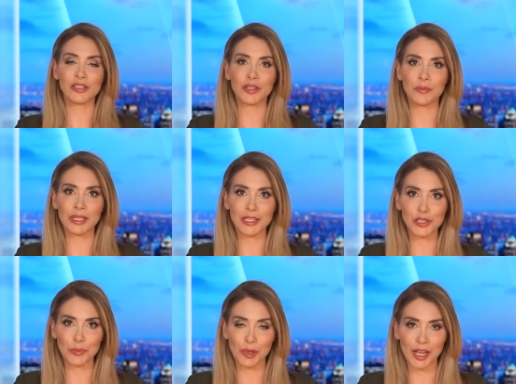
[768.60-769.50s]
to the money
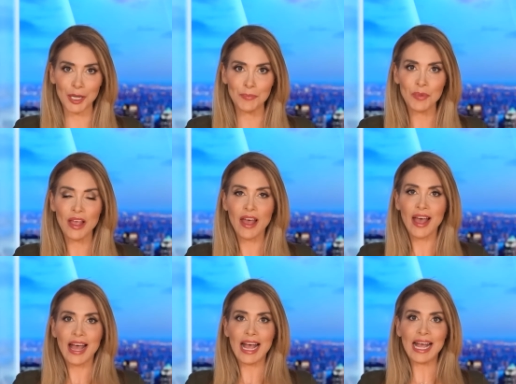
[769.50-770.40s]
supply,
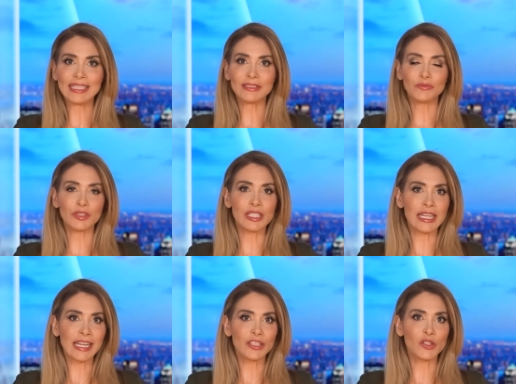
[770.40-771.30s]
and
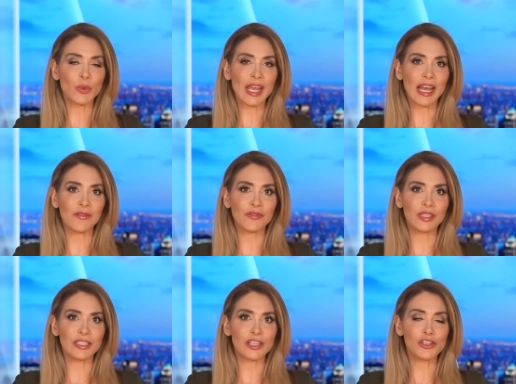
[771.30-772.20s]
seeing as we have
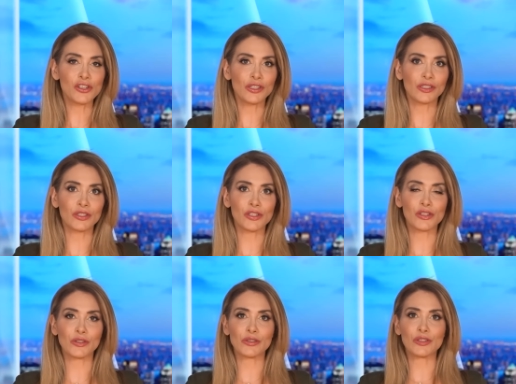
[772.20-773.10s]
additional
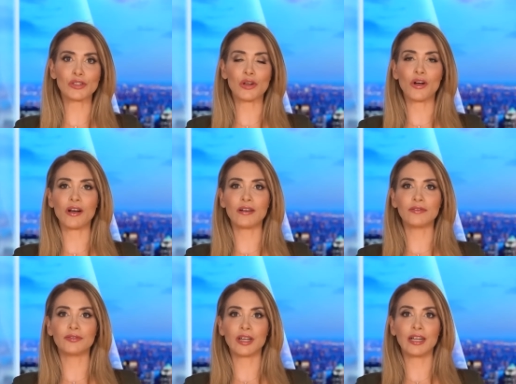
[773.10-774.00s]
concerns
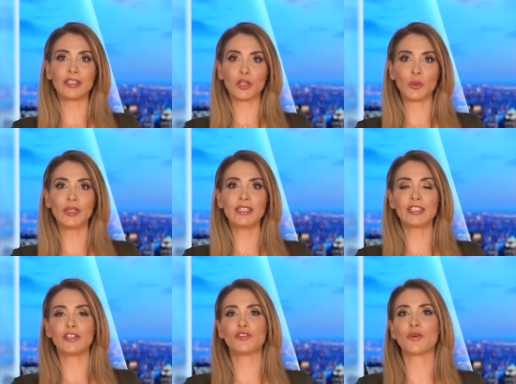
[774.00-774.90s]
of a
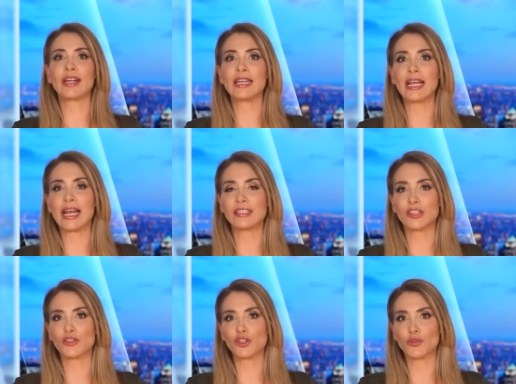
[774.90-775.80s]
liquidity drain
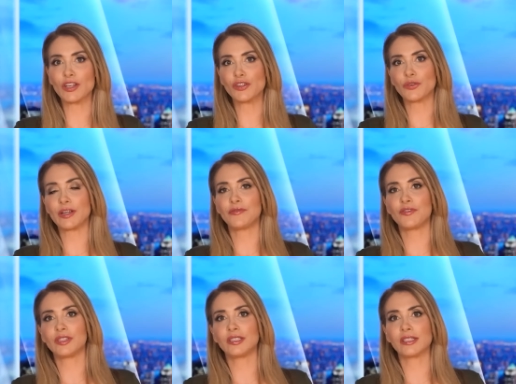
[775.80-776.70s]
as the Treasury
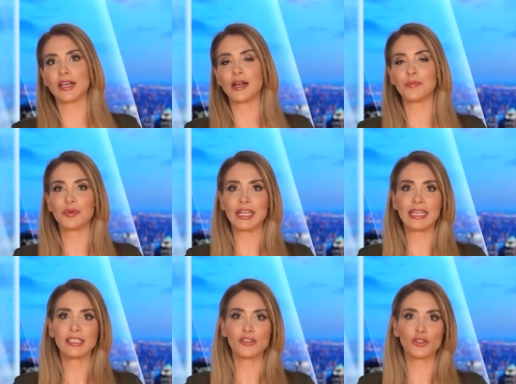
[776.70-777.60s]
fills up
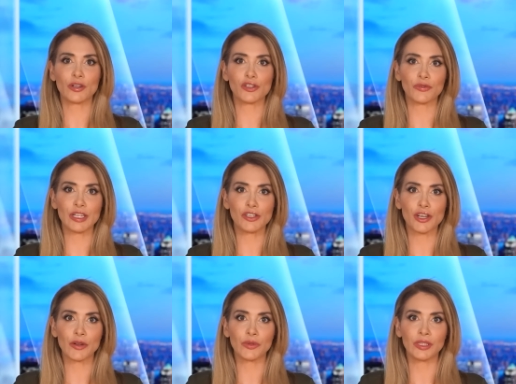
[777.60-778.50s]
its Treasury
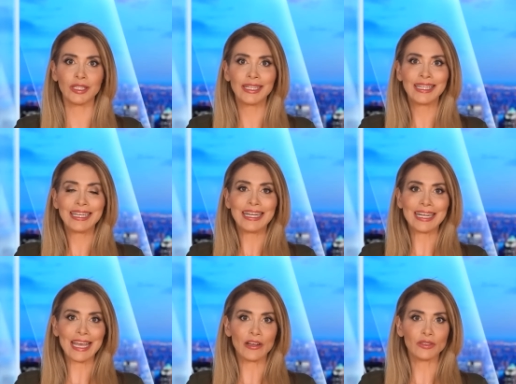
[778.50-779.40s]
General
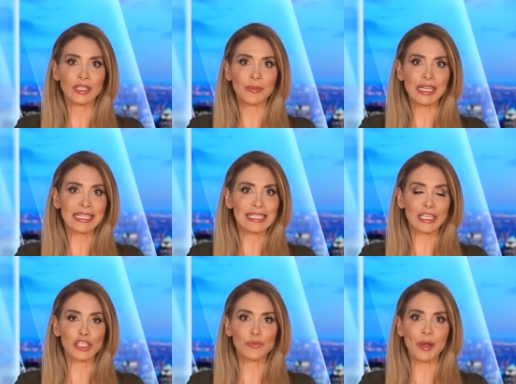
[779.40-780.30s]
account, I mean, it's
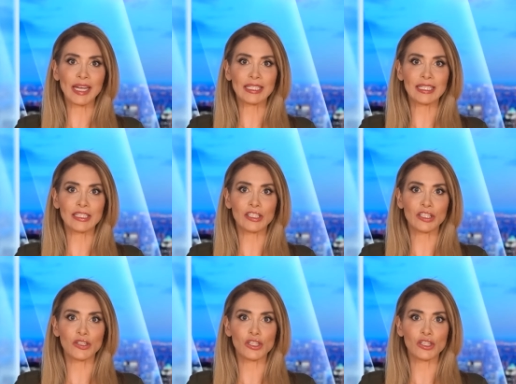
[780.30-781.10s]
expected to